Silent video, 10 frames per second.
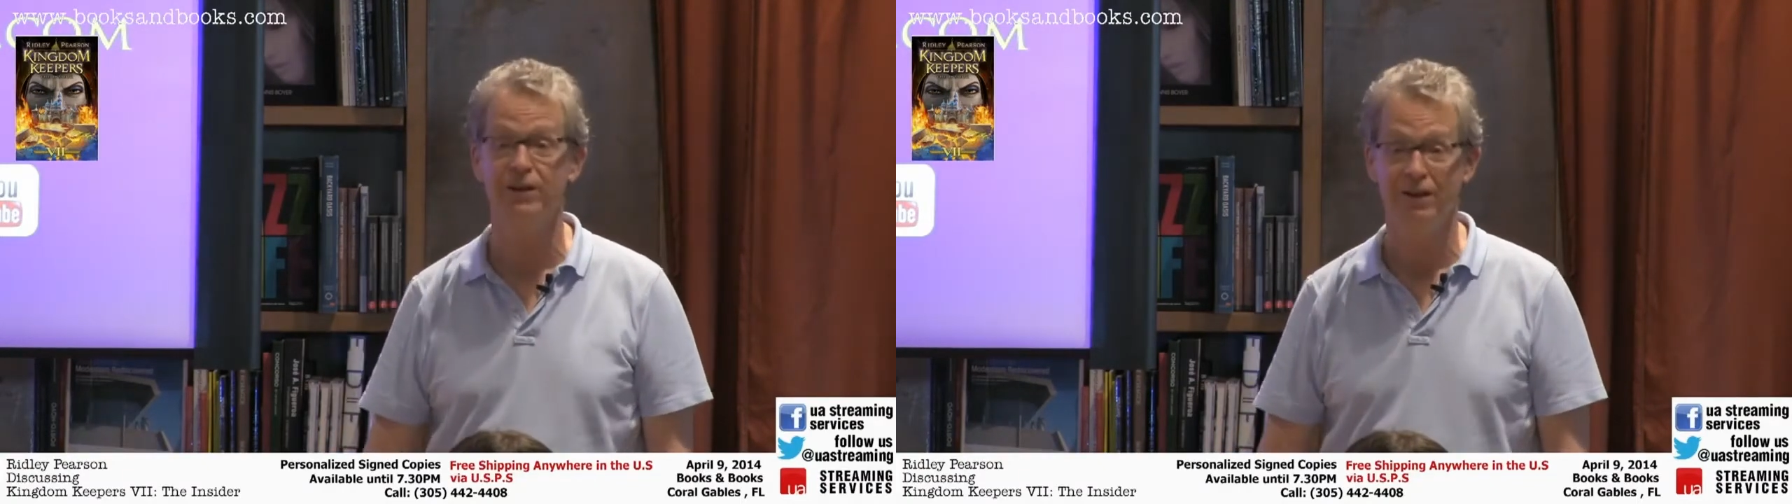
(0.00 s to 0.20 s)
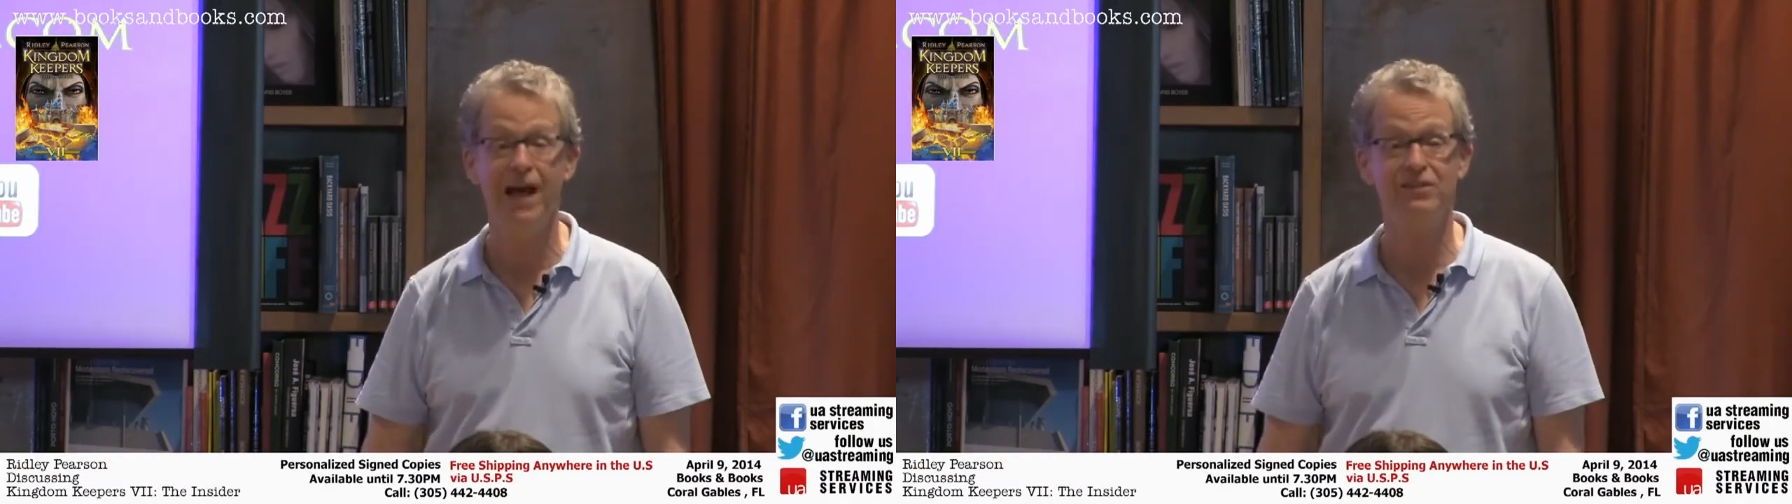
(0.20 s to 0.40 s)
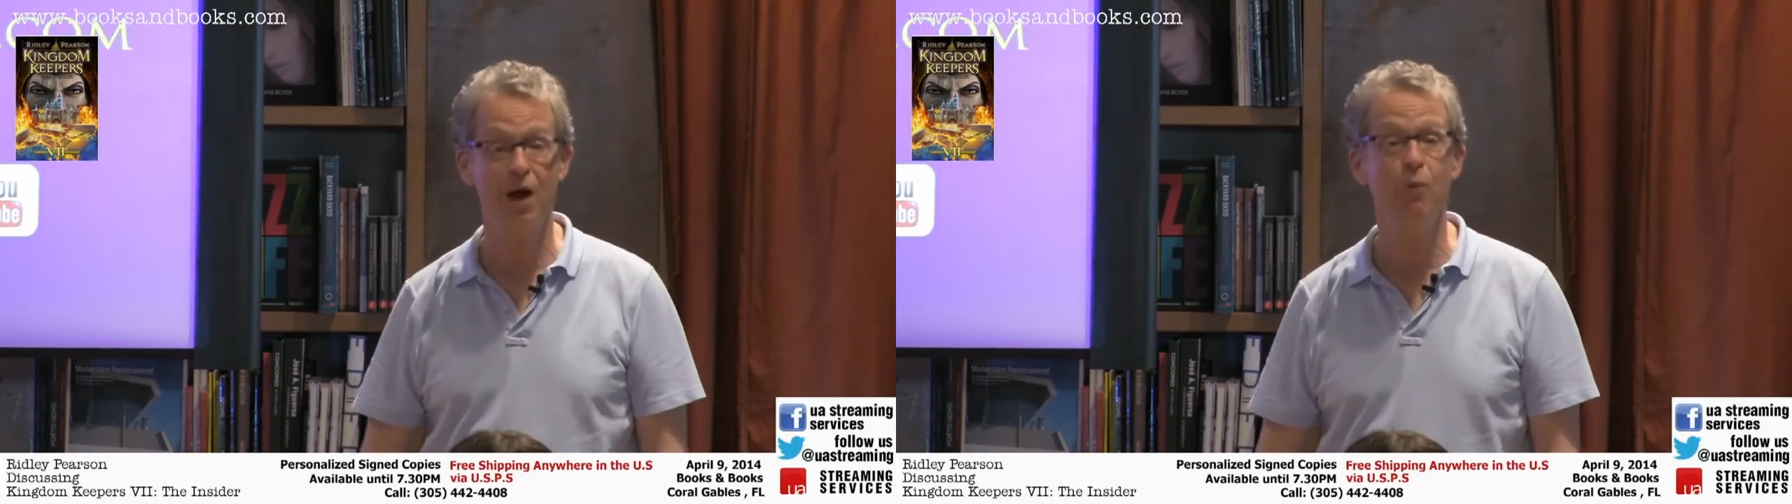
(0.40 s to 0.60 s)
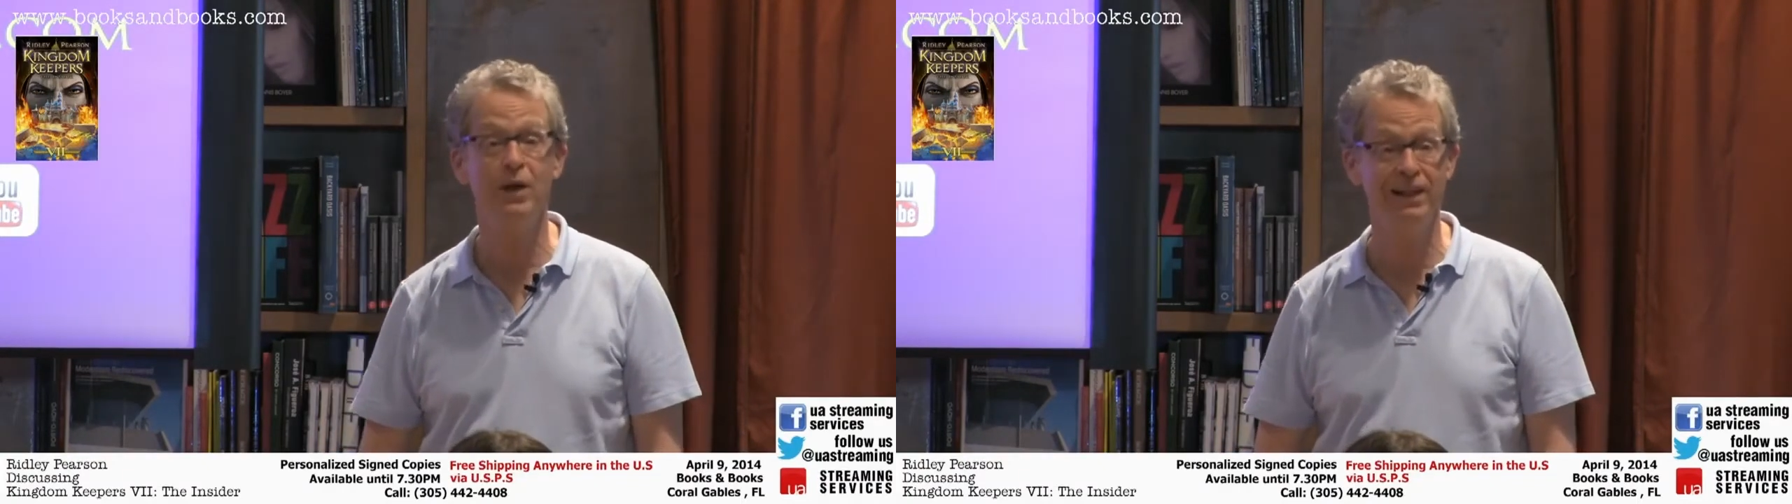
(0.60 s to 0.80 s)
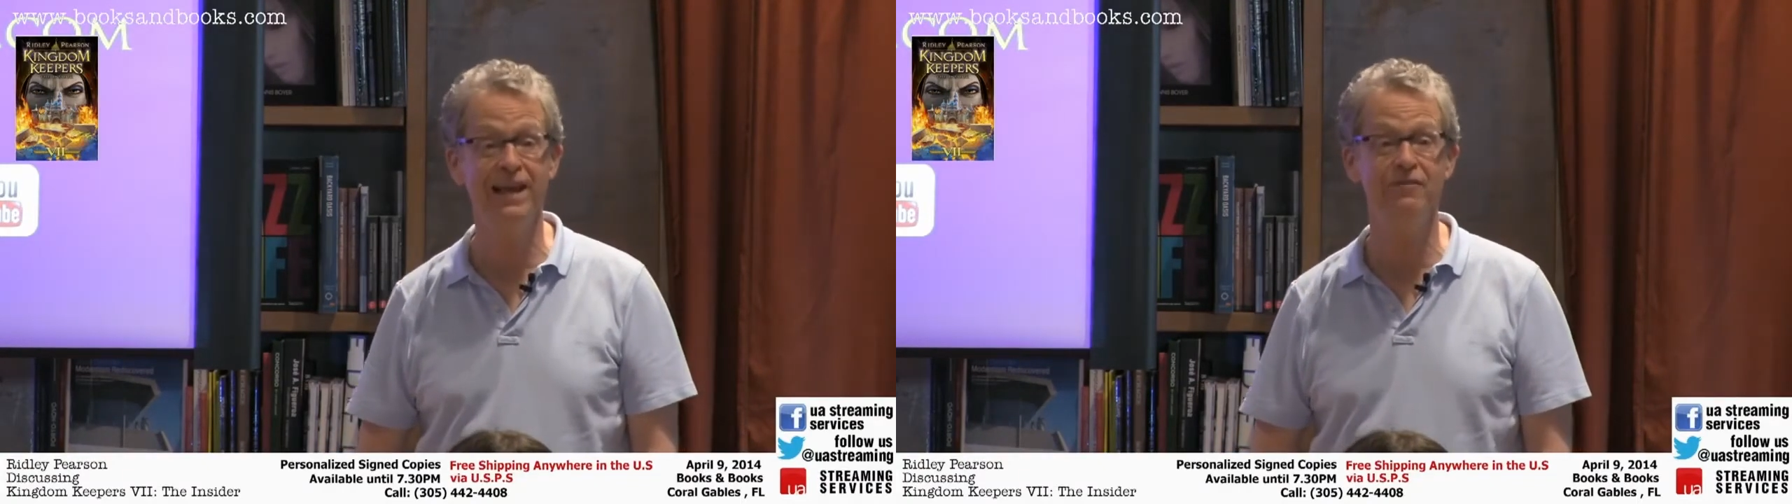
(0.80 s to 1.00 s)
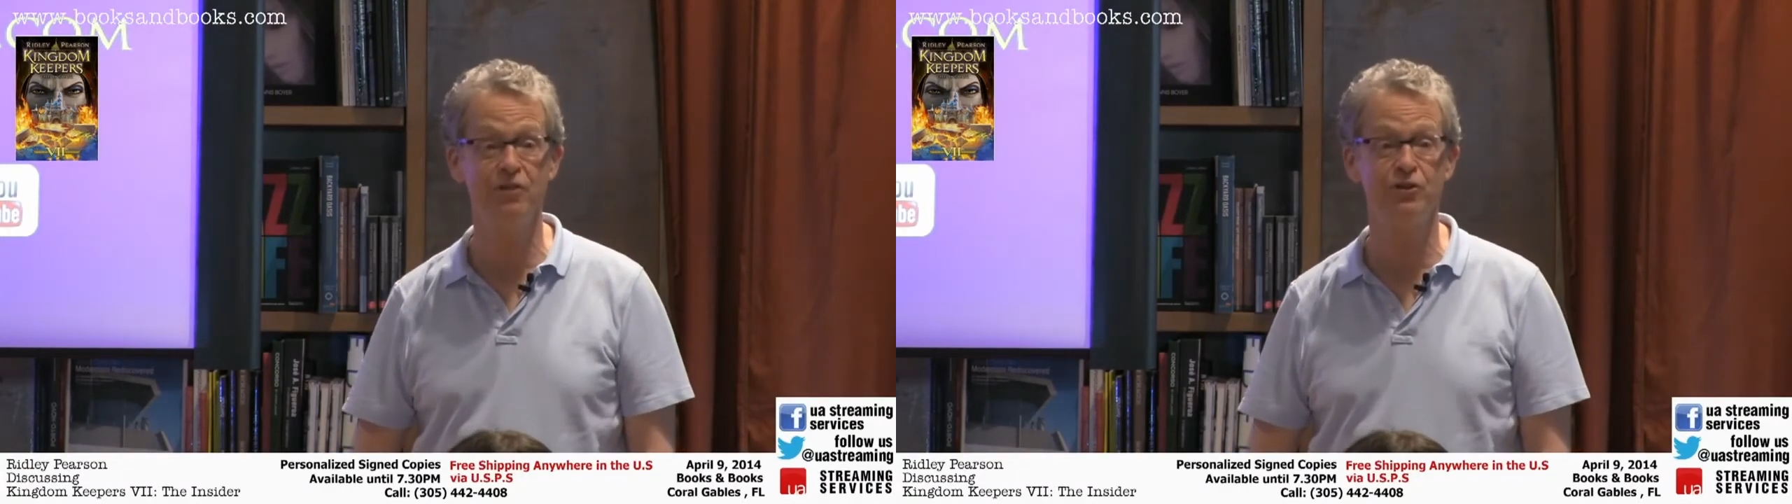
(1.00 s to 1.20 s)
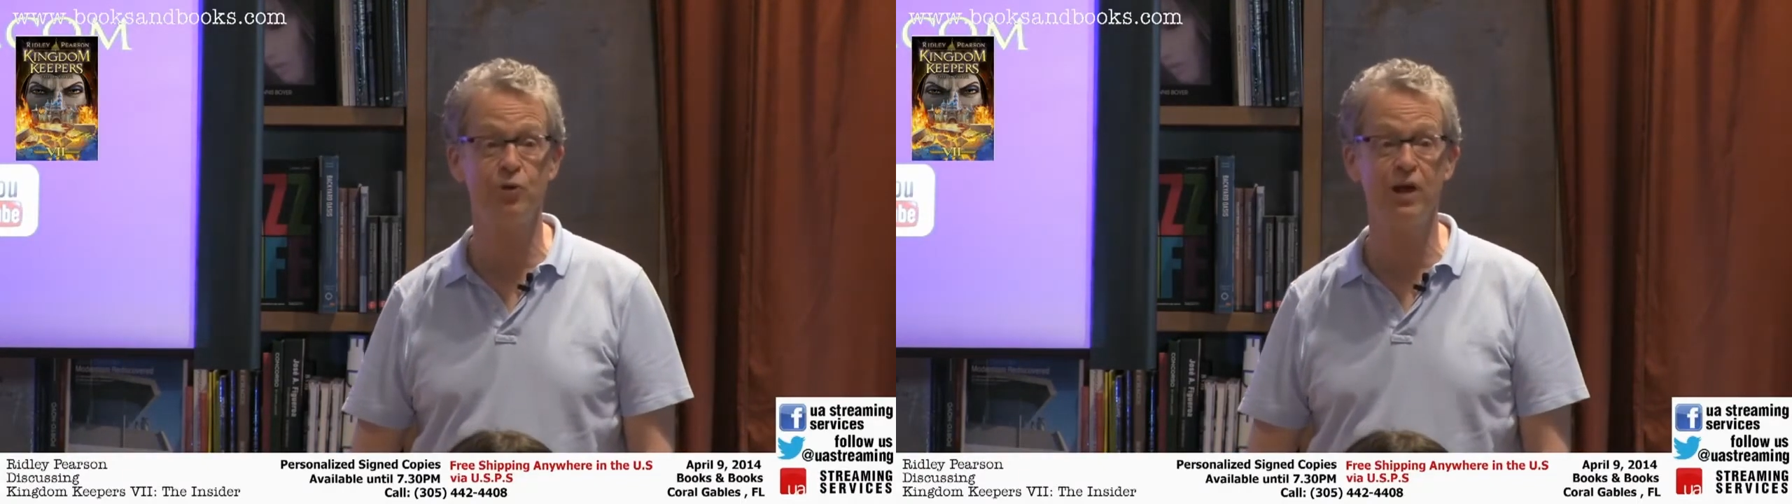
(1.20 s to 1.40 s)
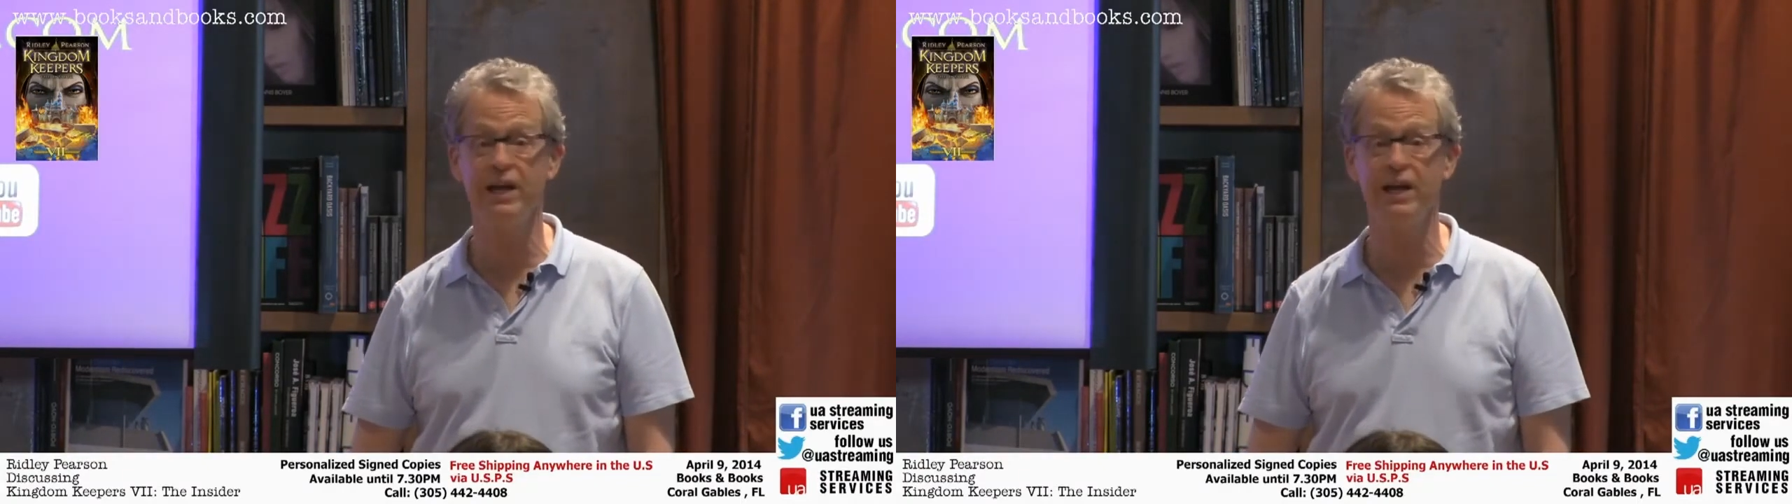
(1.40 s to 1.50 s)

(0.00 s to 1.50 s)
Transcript: That's how we leave the tree.